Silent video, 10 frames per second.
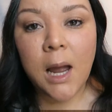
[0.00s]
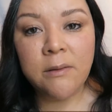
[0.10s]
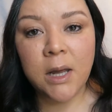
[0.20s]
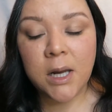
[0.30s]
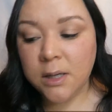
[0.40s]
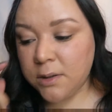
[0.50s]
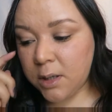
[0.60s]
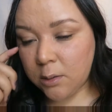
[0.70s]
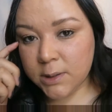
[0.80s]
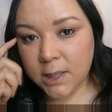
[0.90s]
And then
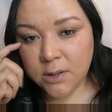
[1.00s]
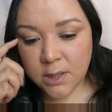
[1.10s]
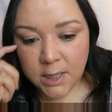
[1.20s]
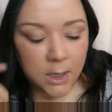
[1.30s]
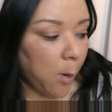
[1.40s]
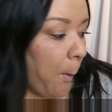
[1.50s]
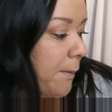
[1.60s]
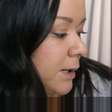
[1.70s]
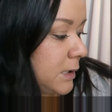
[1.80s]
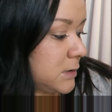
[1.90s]
the only other thing
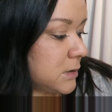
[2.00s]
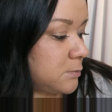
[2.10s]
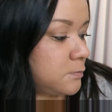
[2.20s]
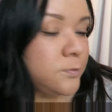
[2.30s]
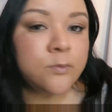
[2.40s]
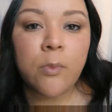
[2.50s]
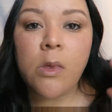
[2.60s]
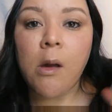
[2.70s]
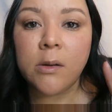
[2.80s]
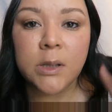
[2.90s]
is
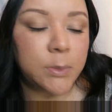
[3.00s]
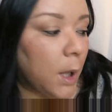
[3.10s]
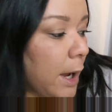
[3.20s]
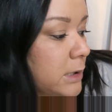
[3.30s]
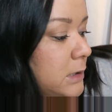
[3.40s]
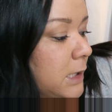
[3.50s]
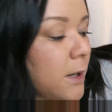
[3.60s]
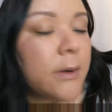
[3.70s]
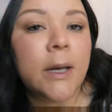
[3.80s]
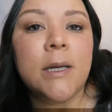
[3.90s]
lip gloss.
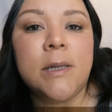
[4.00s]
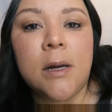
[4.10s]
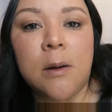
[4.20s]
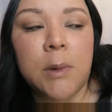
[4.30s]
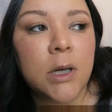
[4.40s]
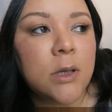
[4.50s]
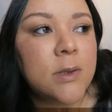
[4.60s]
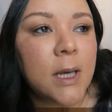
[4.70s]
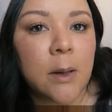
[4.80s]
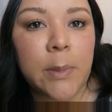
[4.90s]
Now, like I said, I'm going to
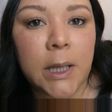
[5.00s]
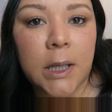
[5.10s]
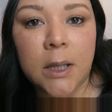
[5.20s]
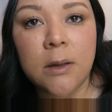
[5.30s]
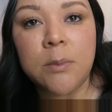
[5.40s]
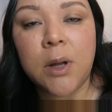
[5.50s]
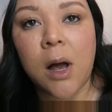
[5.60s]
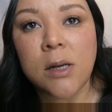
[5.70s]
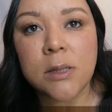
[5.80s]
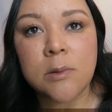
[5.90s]
use like a pinky lip gloss.